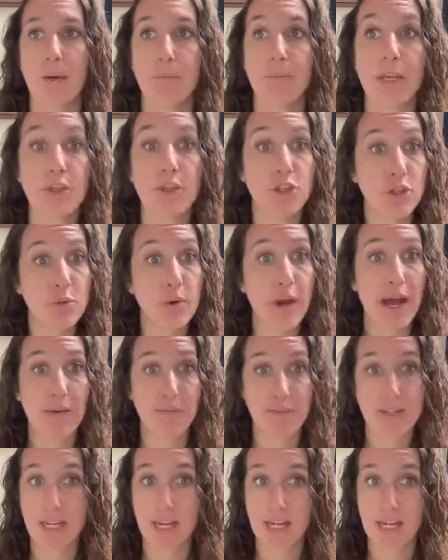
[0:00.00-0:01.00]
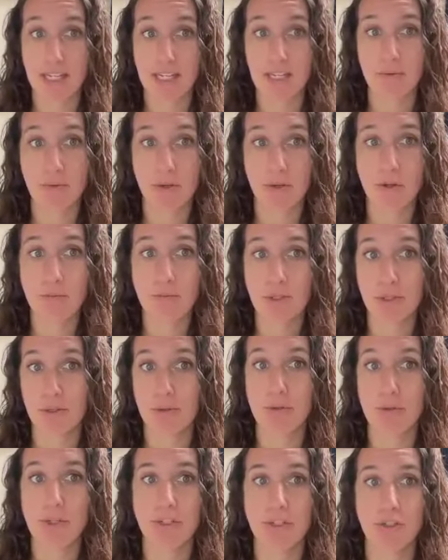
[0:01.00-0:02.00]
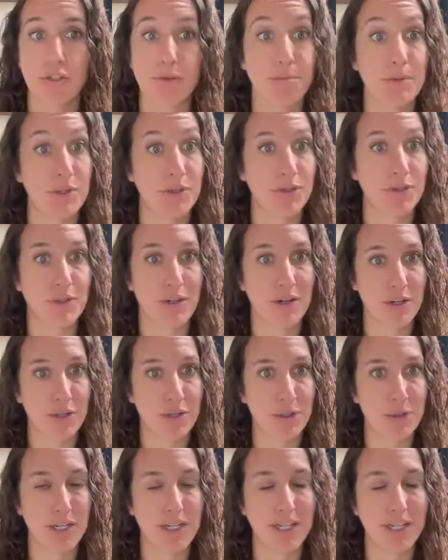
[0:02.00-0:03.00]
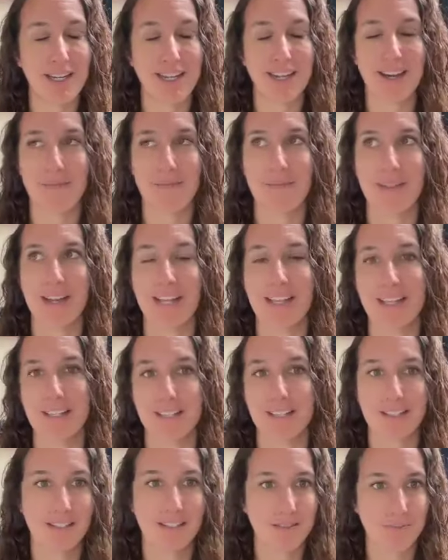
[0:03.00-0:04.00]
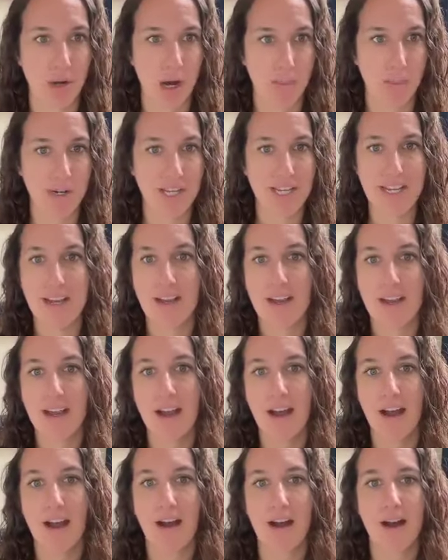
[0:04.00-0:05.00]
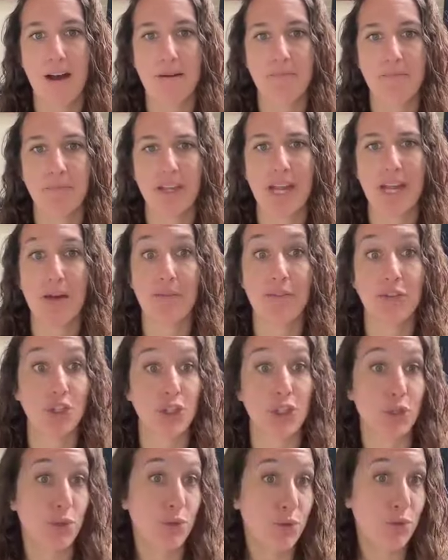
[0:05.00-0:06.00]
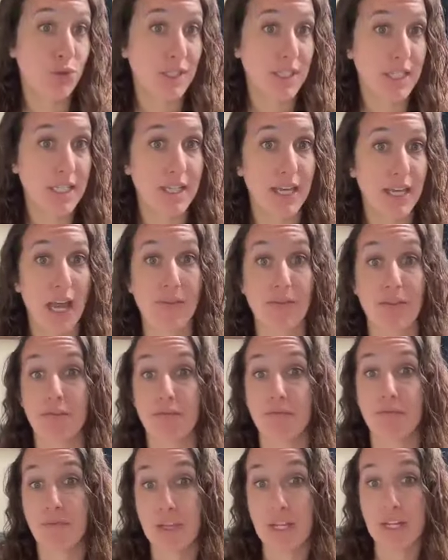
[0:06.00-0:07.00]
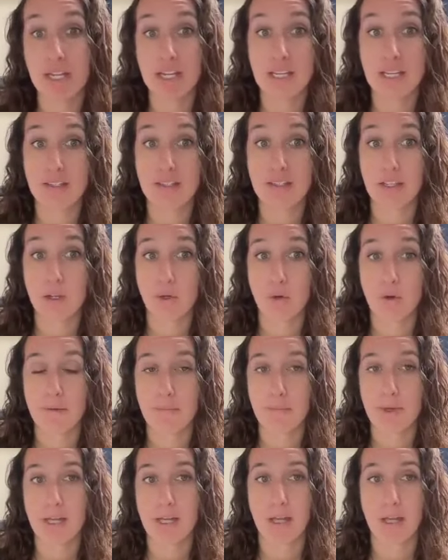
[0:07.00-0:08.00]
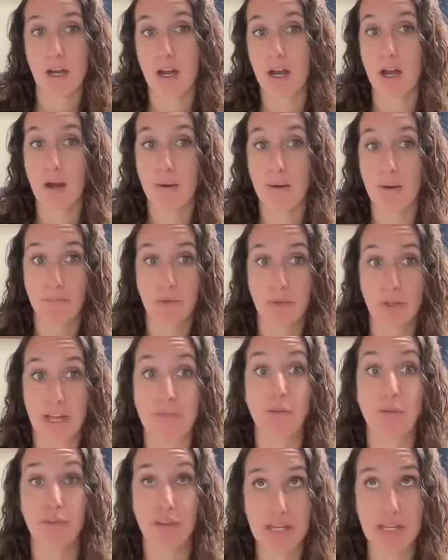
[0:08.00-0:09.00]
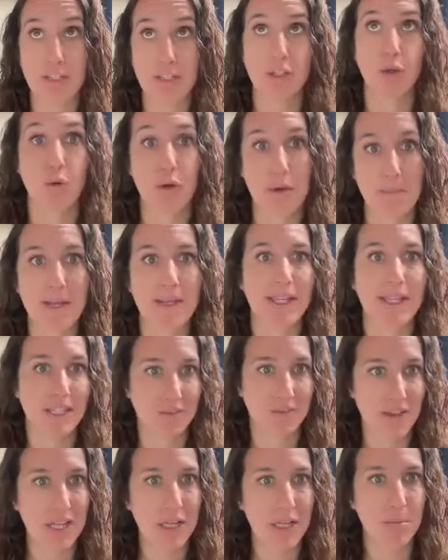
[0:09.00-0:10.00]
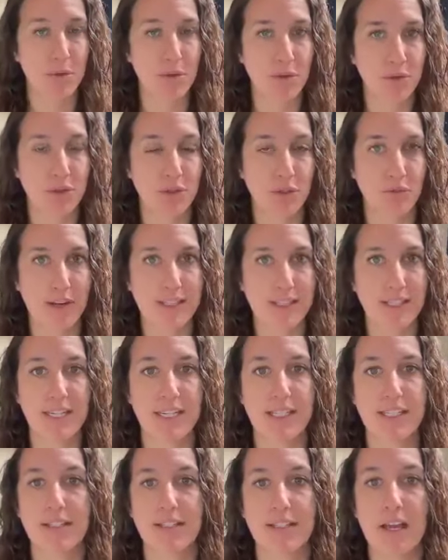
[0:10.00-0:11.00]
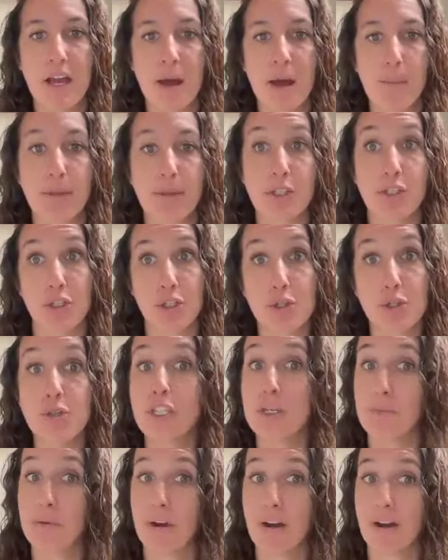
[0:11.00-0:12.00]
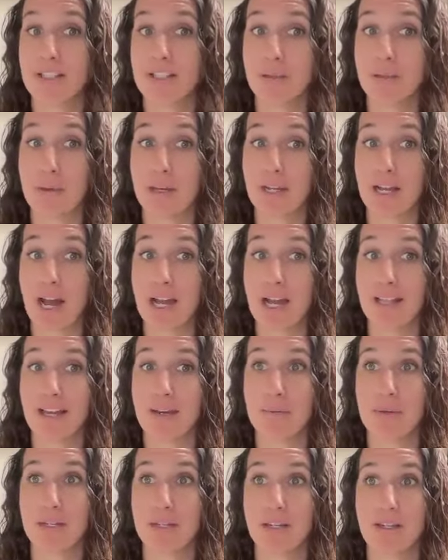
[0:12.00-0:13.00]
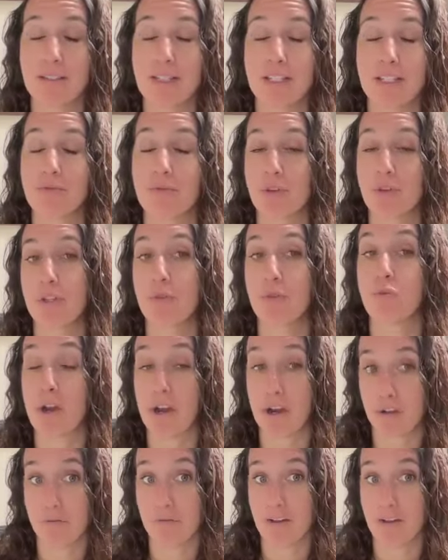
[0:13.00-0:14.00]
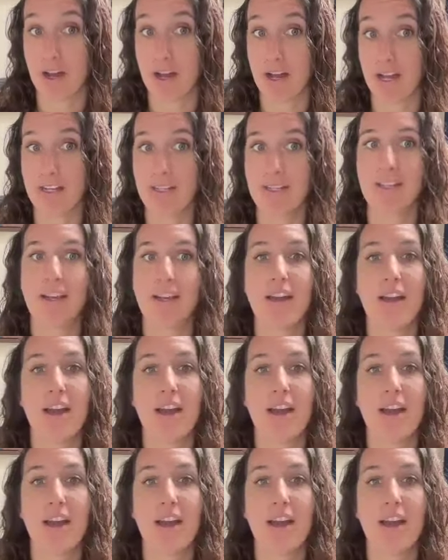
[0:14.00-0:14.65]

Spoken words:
They do have a dining room too, because your meals are included in this property. They have a jacuzzi. They have a fitness equipment. They have a fitness equipment that's available to residents. But the jacuzzi part is a big highlight because that's really rare to find.